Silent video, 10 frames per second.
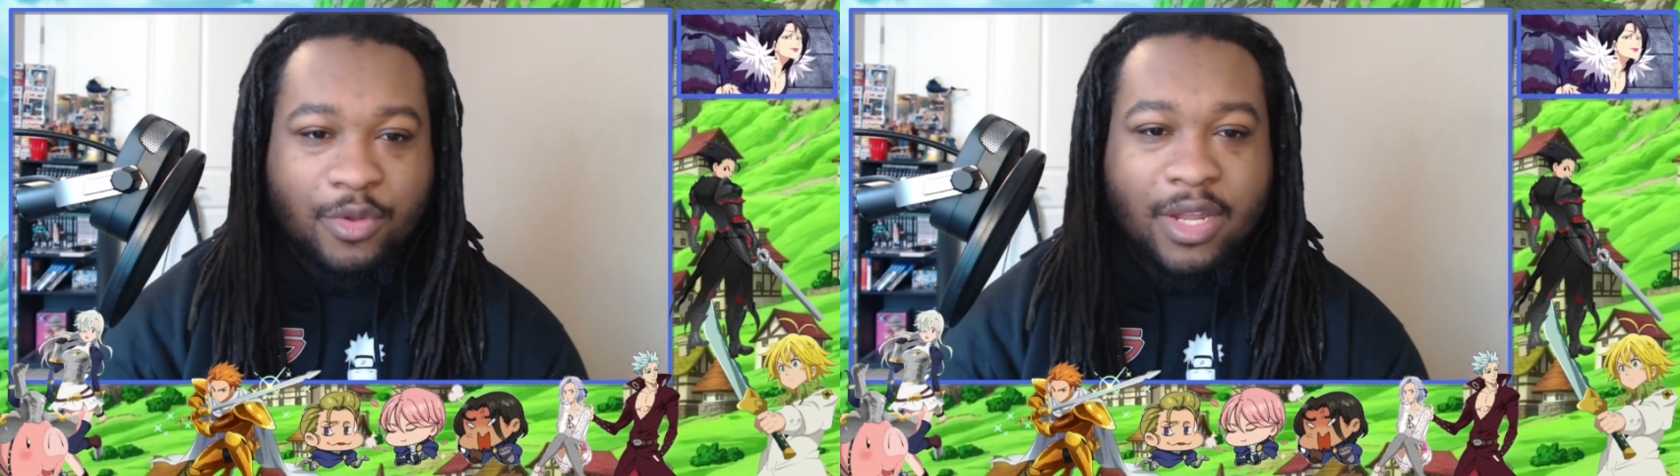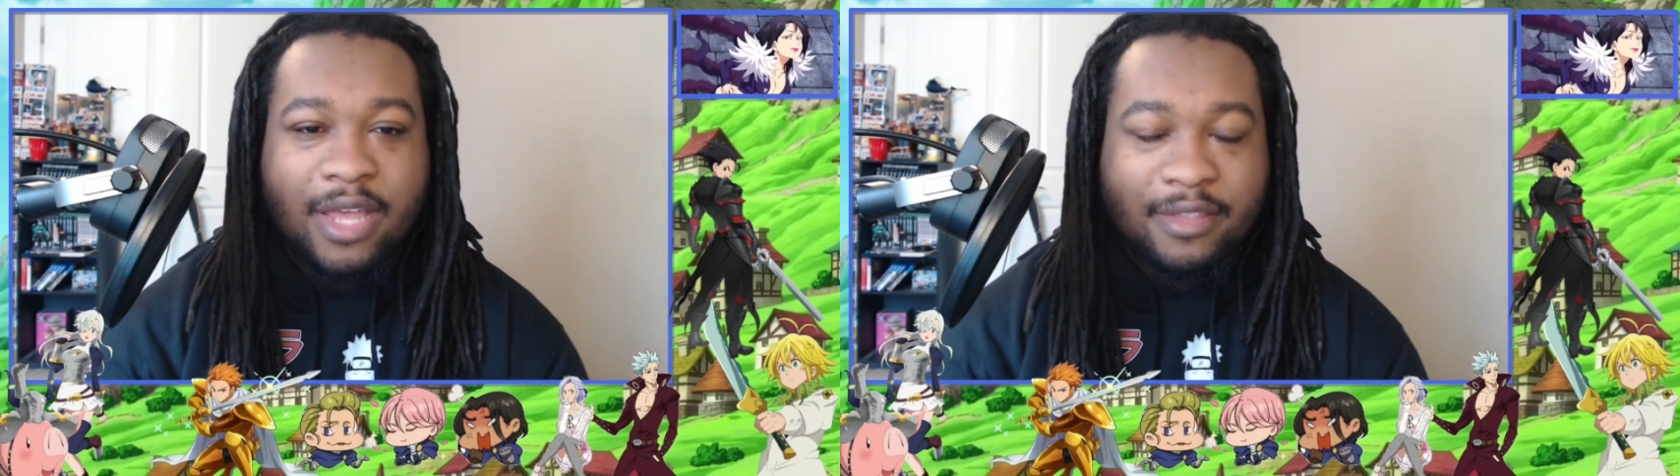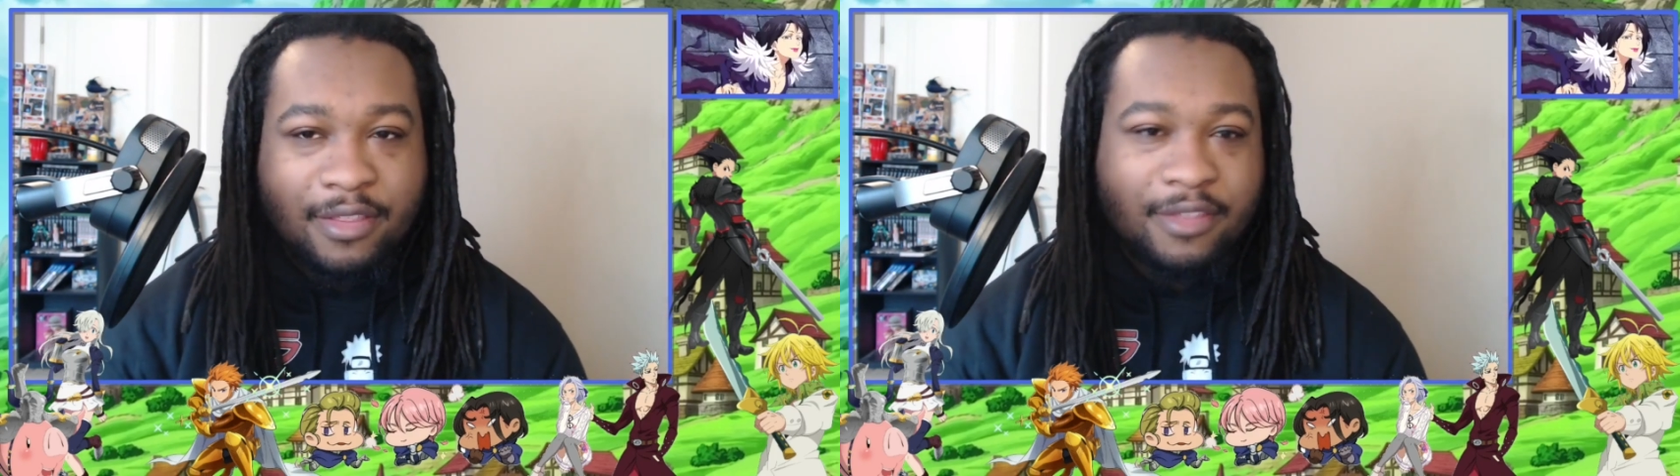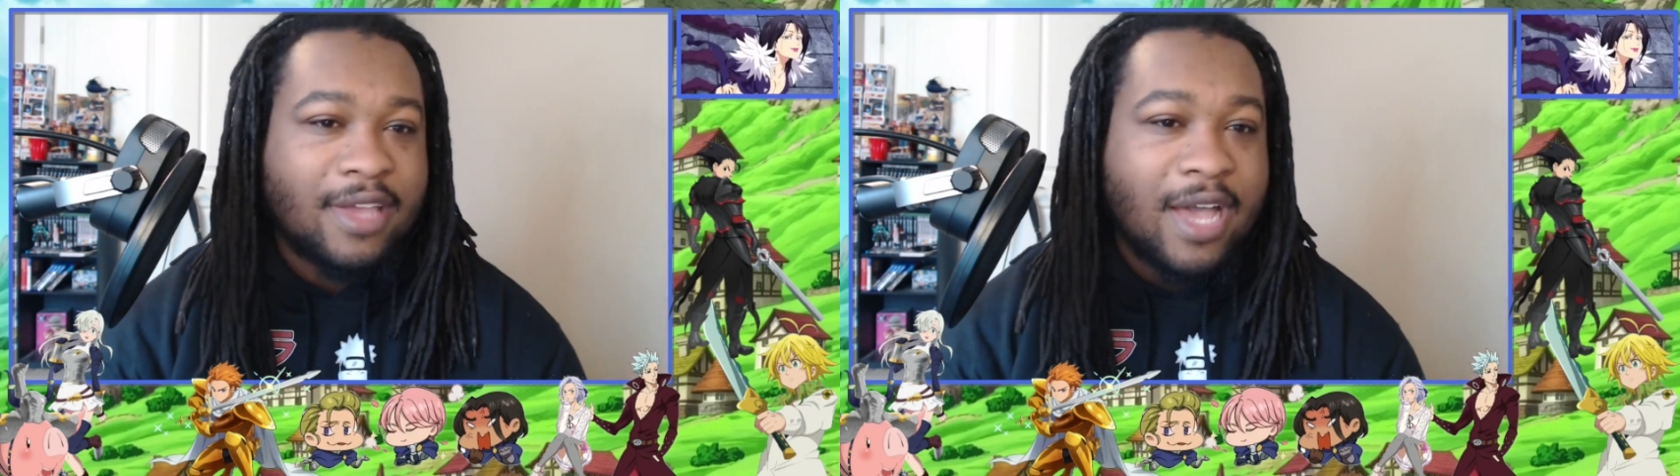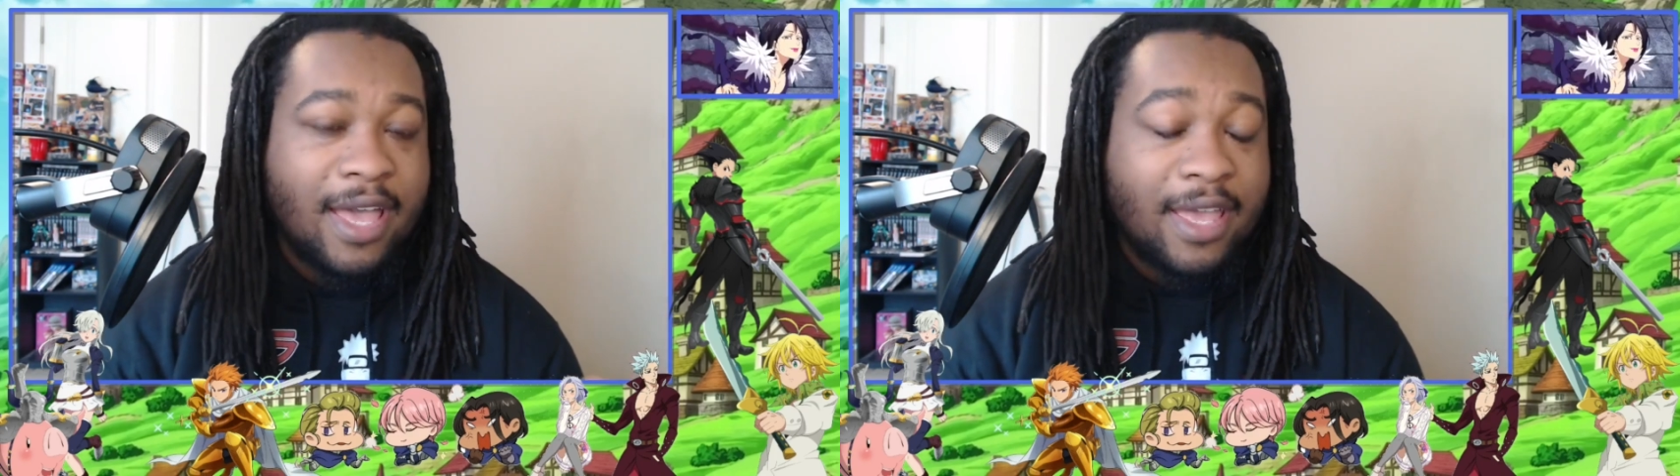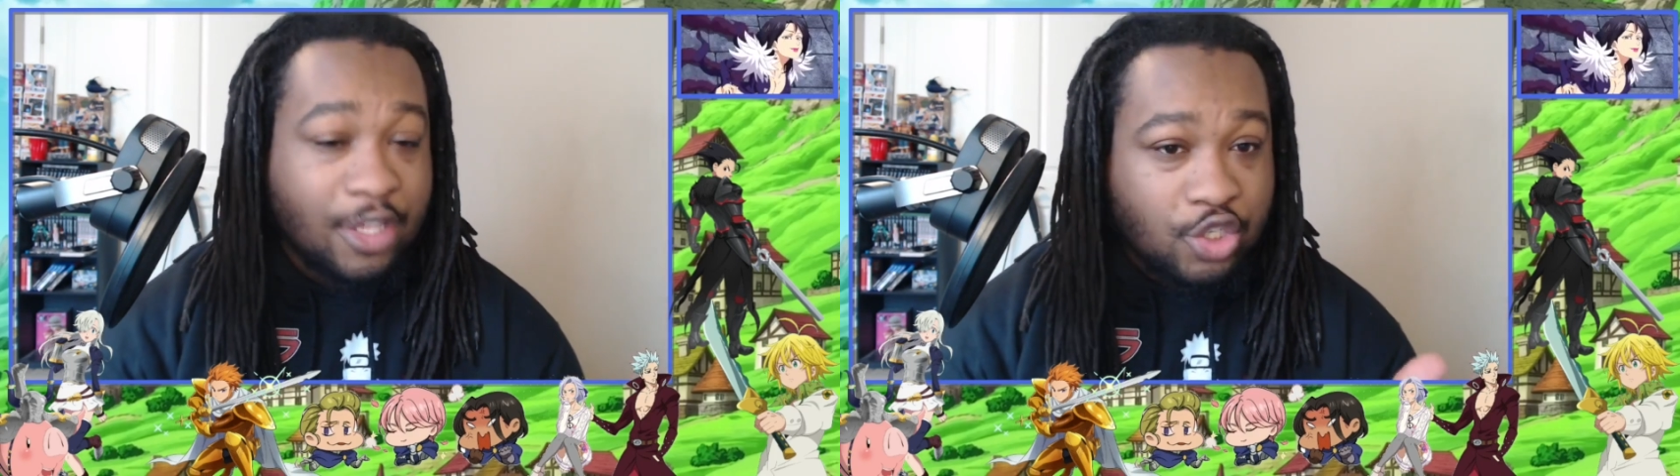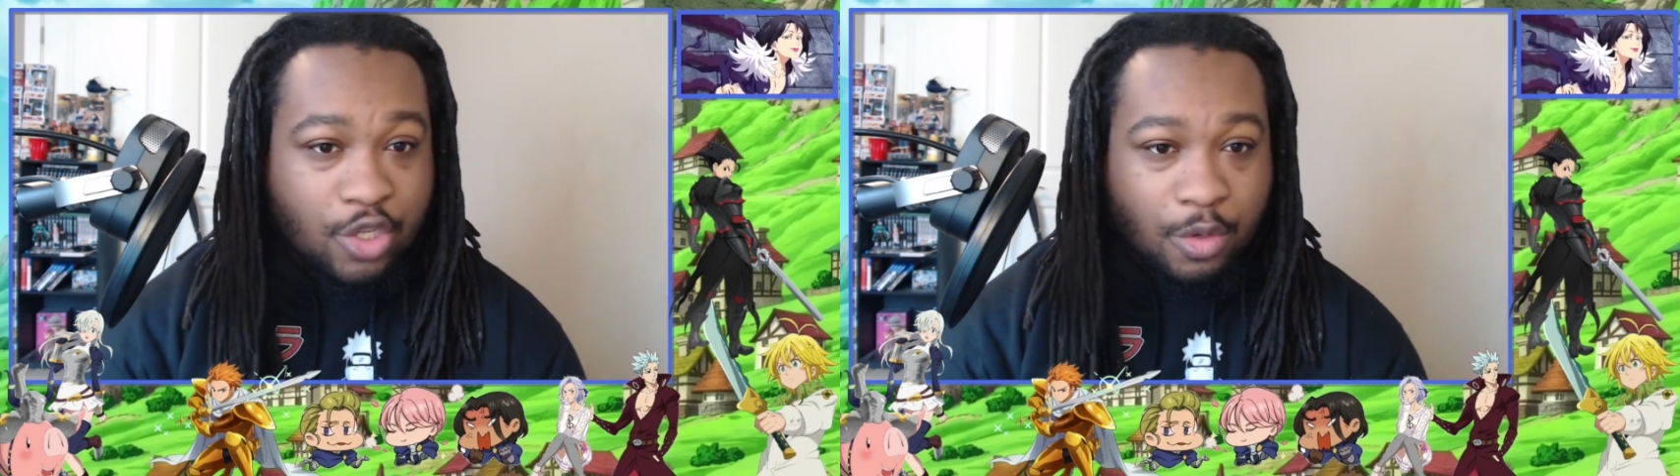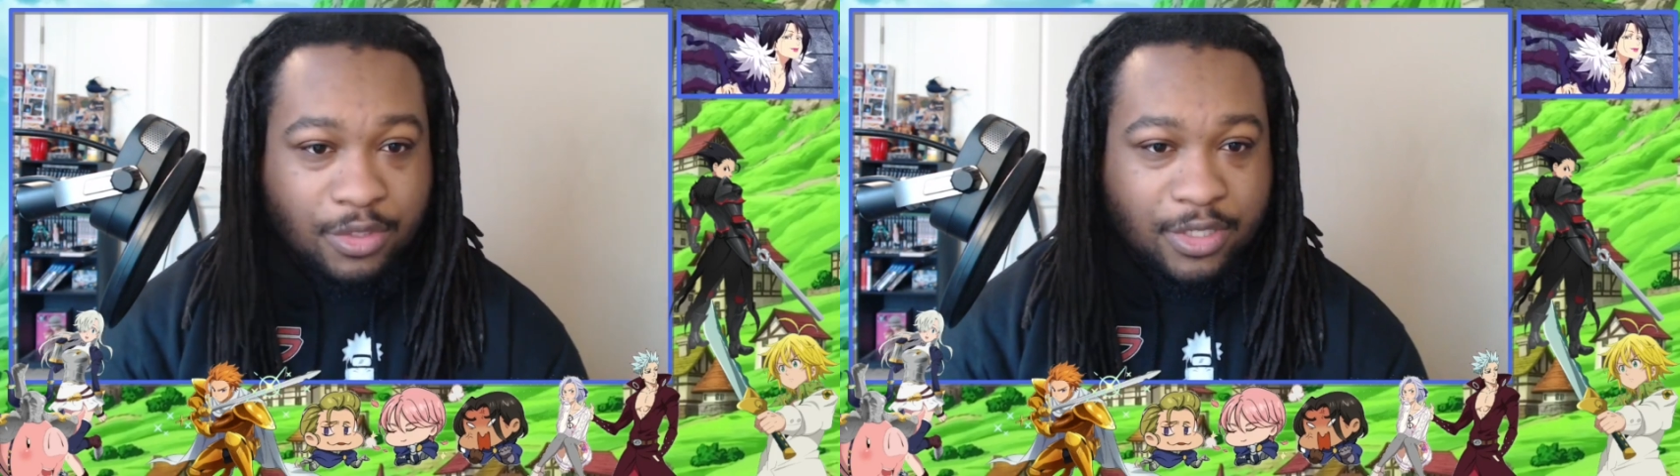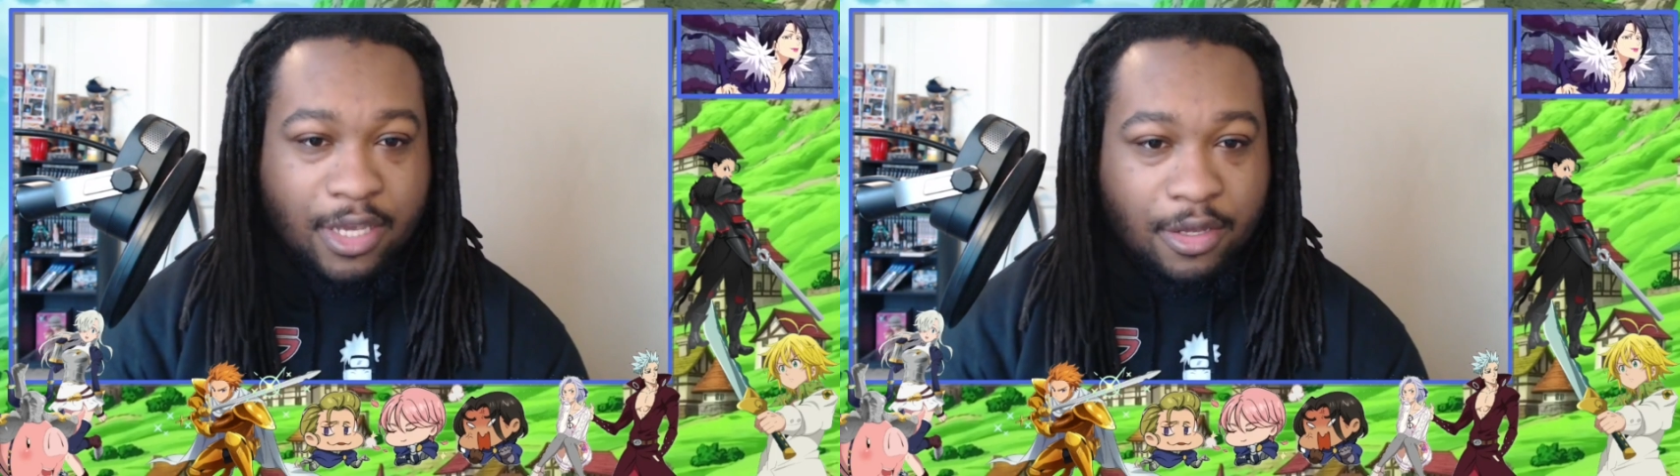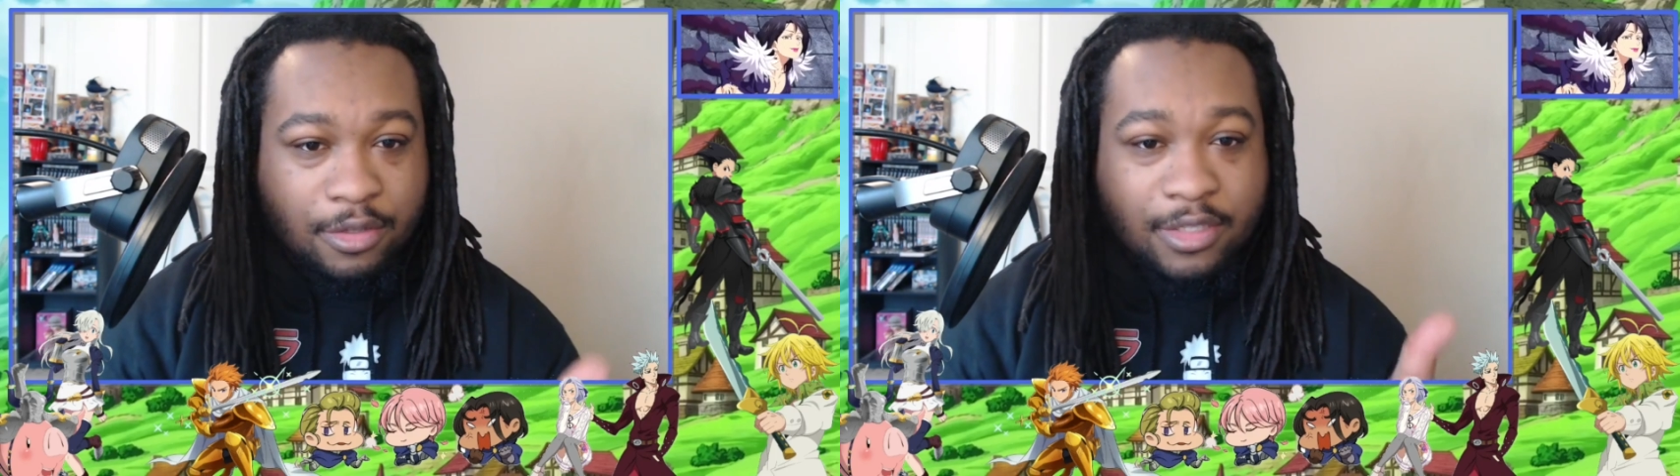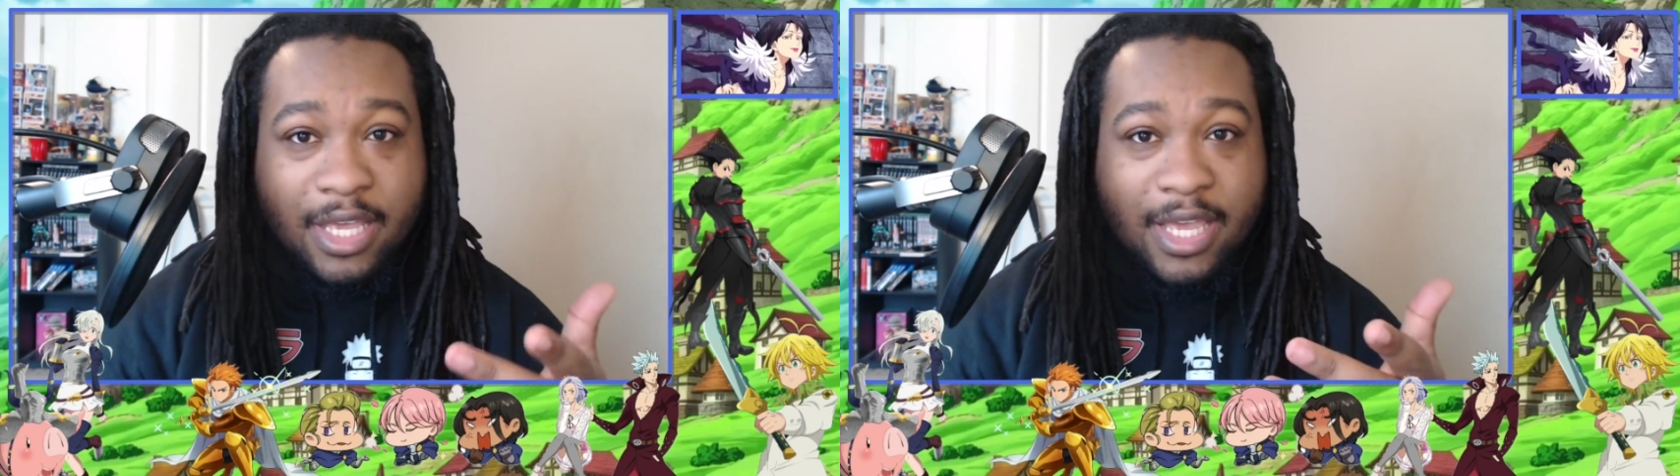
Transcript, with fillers: realize that this guy is so skilled.